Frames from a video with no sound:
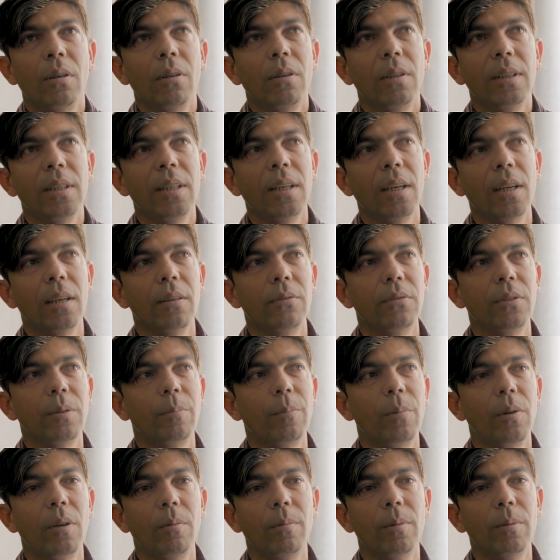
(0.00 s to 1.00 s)
only have the
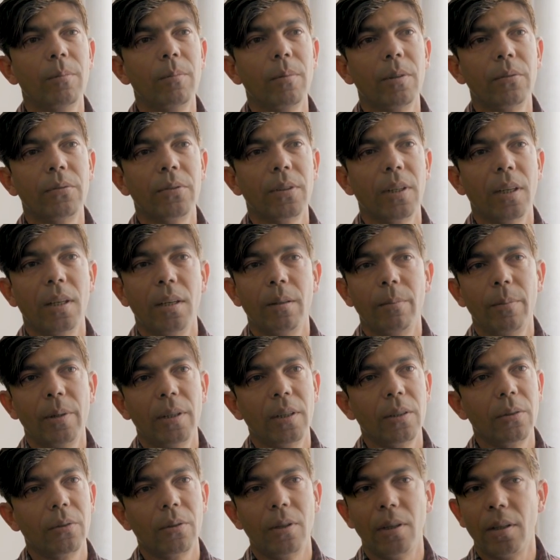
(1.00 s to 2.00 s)
problem of
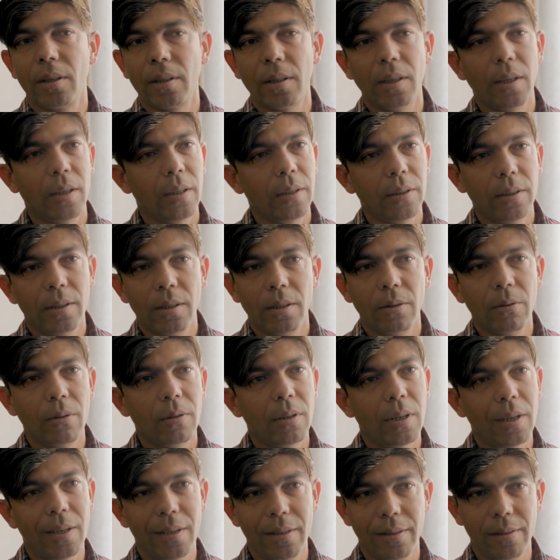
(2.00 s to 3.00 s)
Taliban or Al-Qaeda
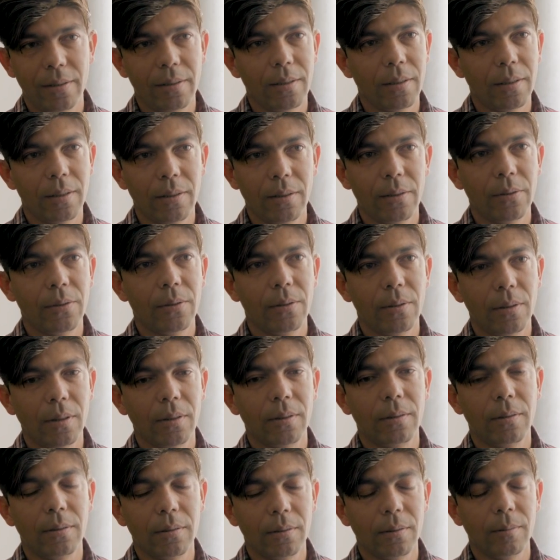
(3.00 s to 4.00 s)
or ISIS,
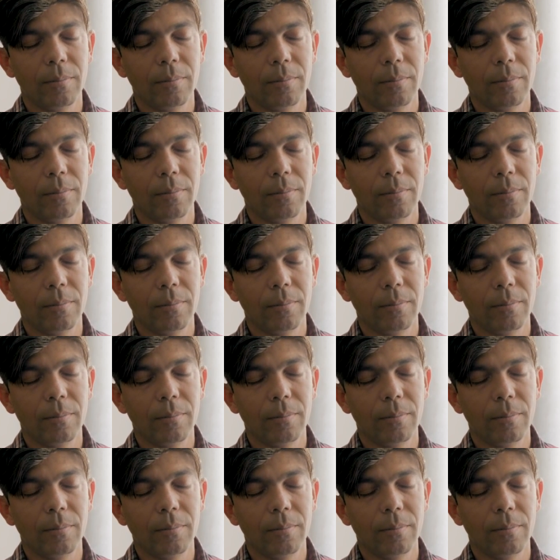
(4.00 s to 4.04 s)
that